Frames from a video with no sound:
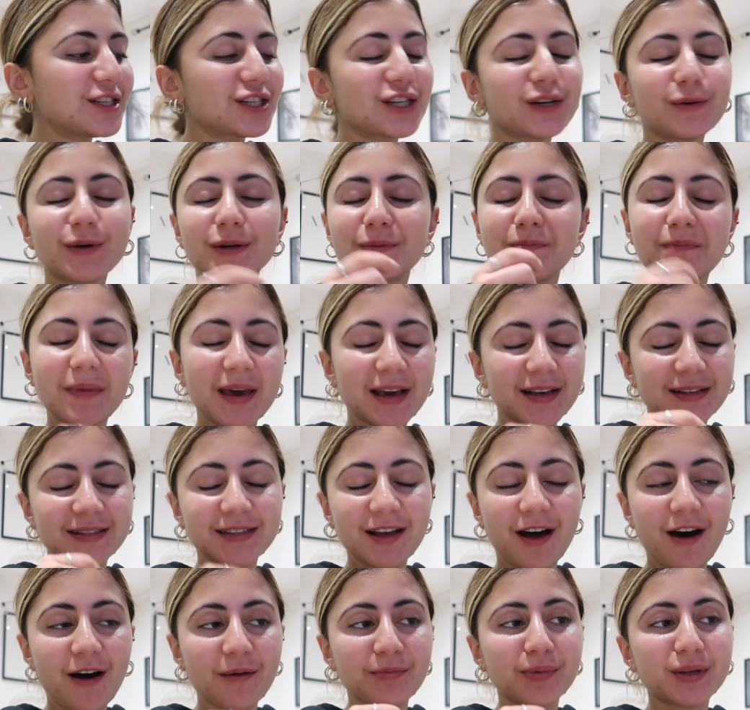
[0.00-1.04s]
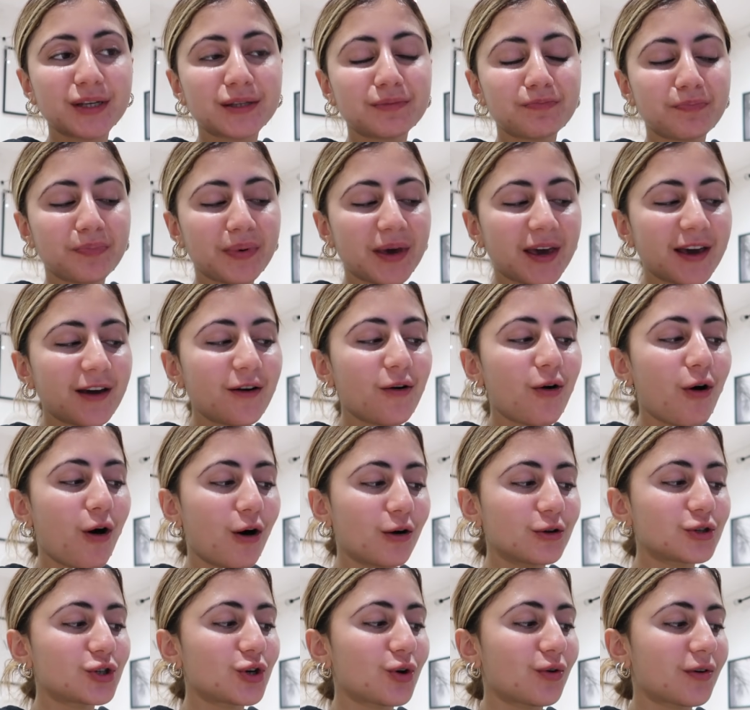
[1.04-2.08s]
She would mix up this big
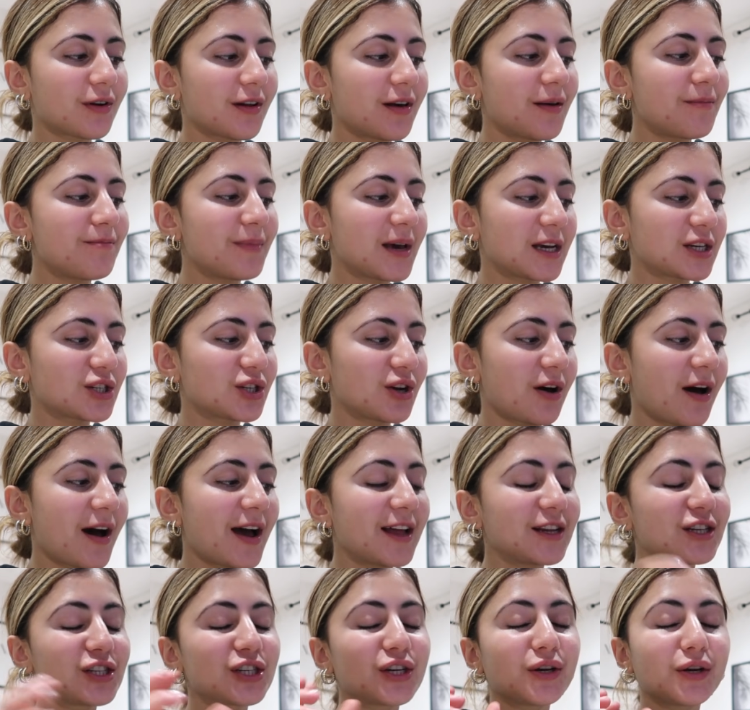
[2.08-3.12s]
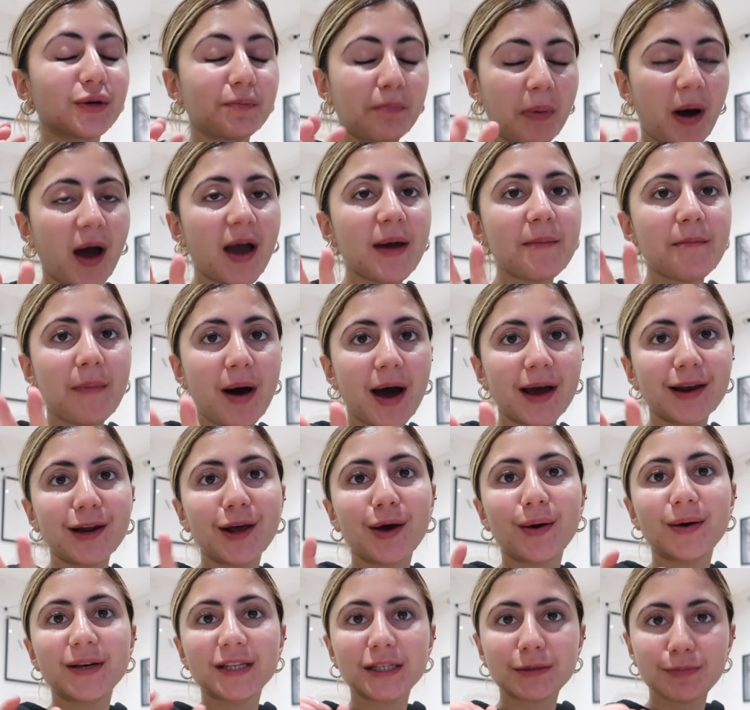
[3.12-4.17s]
hot chocolate mixture and she'd buy
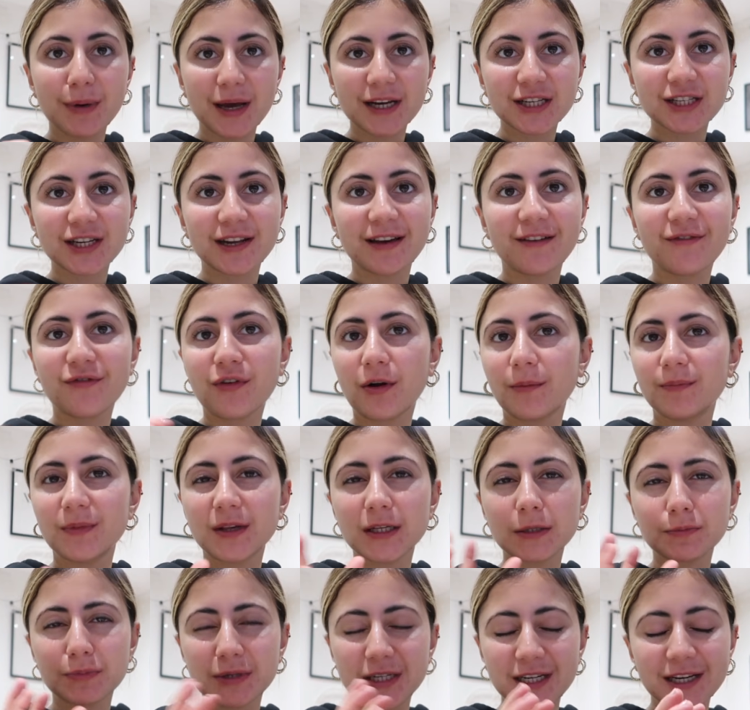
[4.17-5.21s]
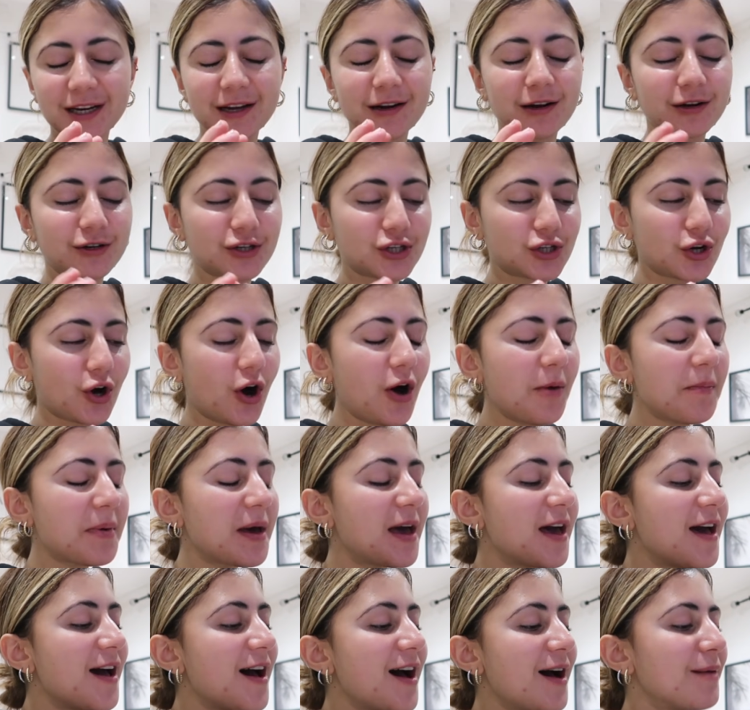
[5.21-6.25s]
Milo especially from this particular shop
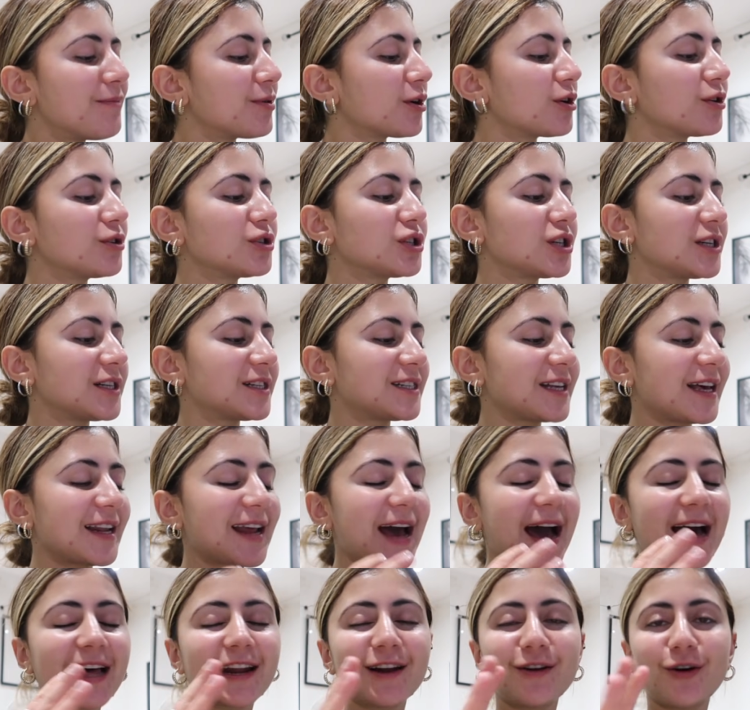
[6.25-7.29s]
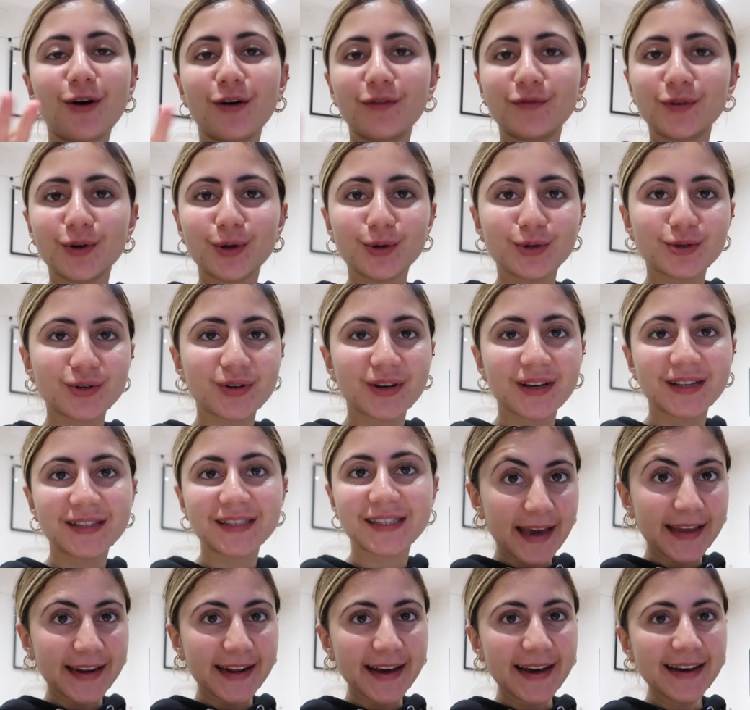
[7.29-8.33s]
because she said it had a lot of nutrients
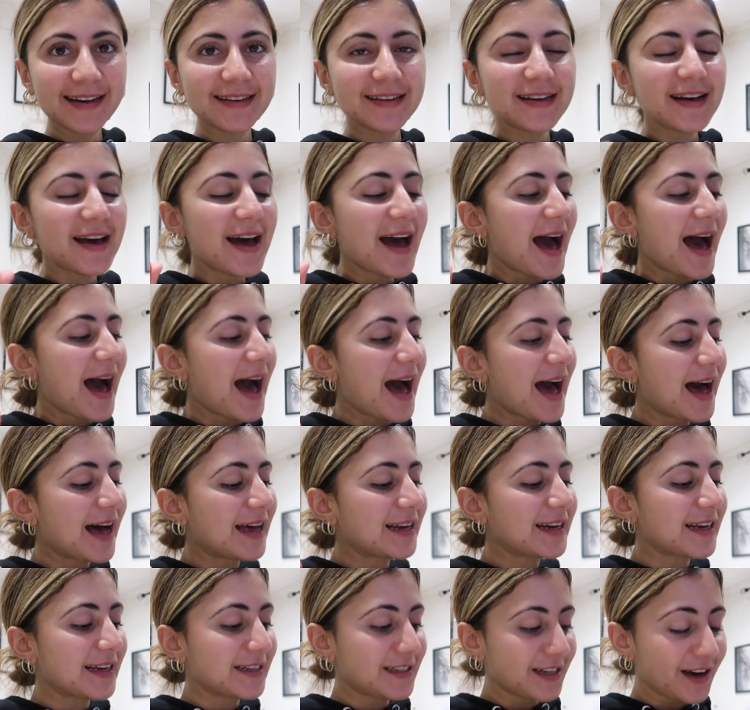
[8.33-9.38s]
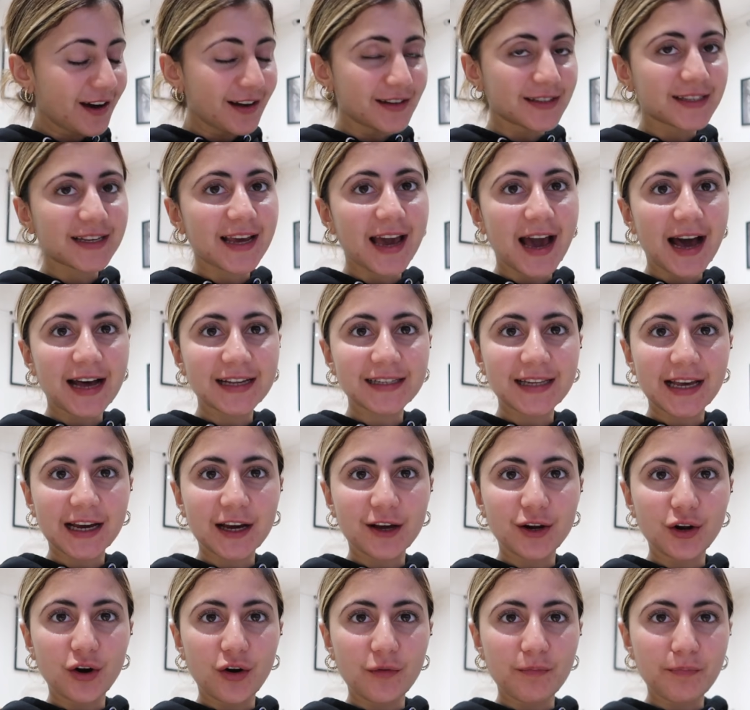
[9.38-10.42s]
in it, and it does. It has like
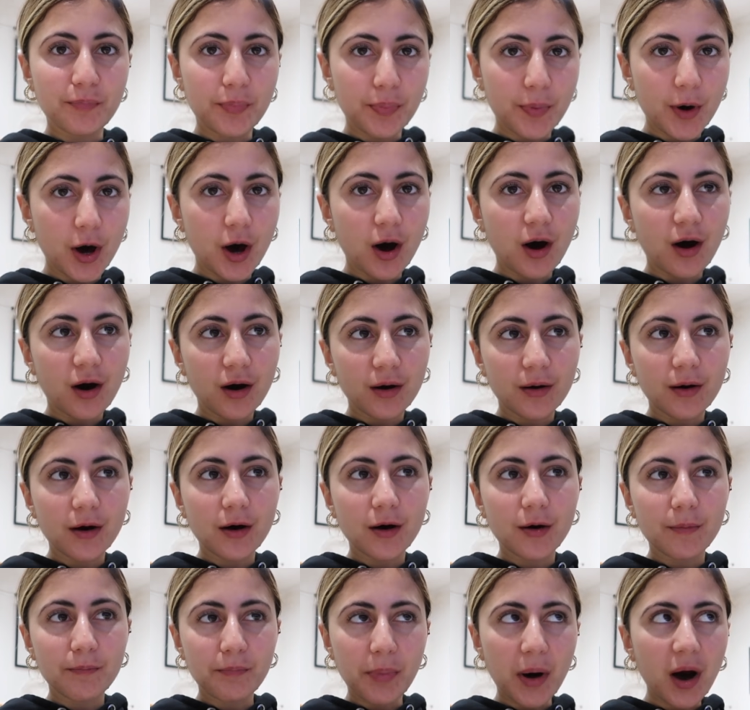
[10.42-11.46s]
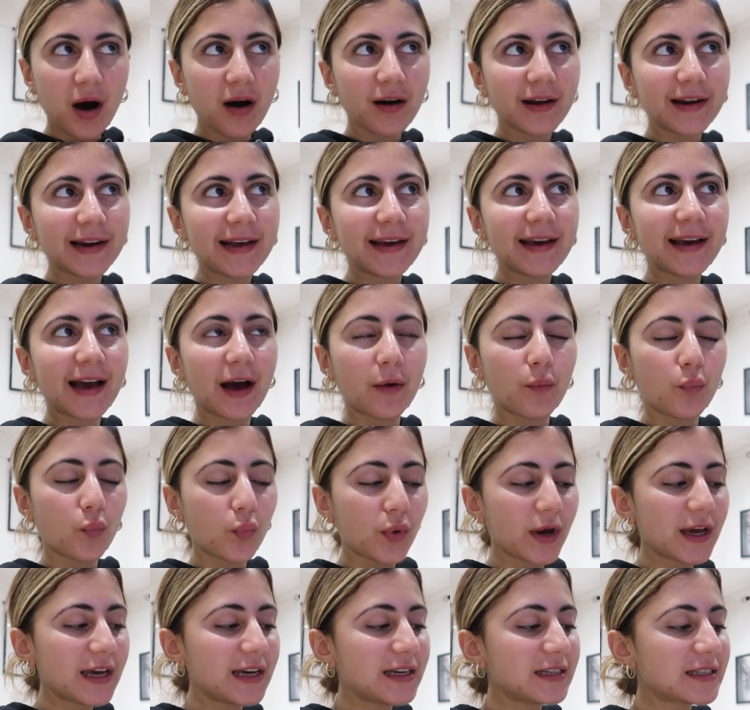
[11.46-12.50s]
a lot of barley and
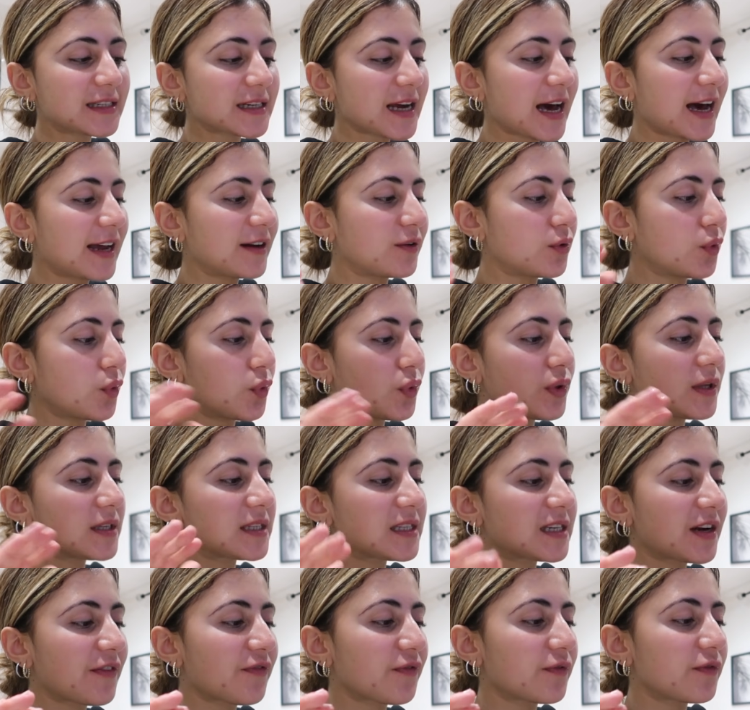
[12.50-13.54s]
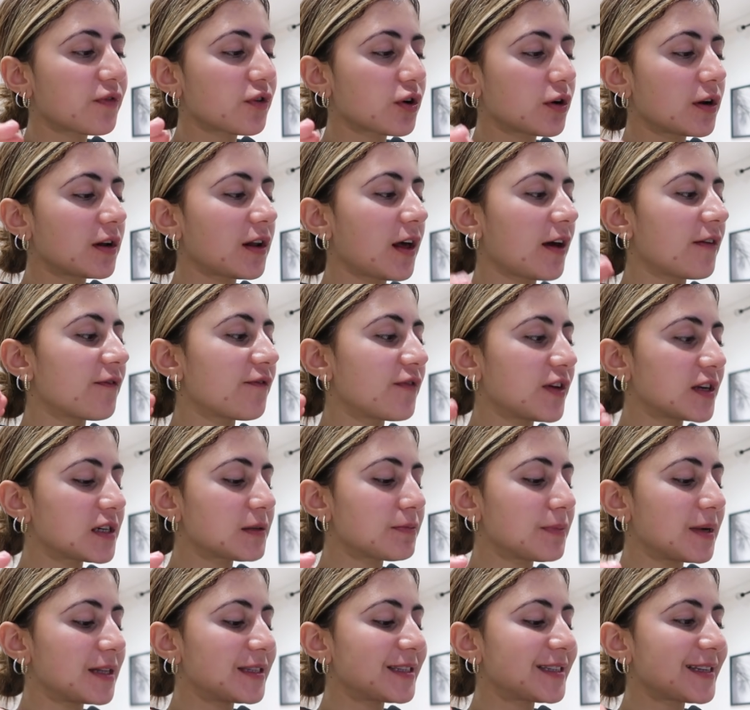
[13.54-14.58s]
wheat and all these different like
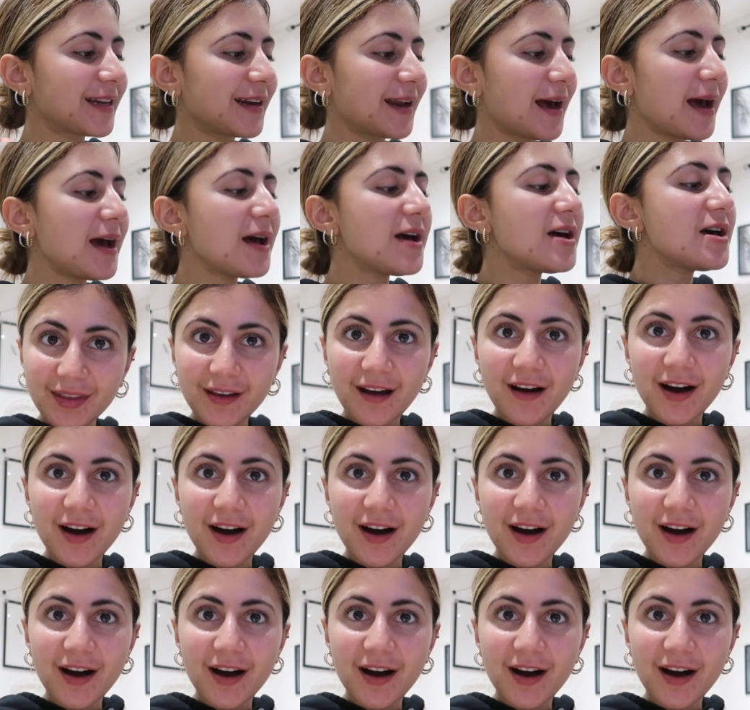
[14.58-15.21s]
vitamins in it.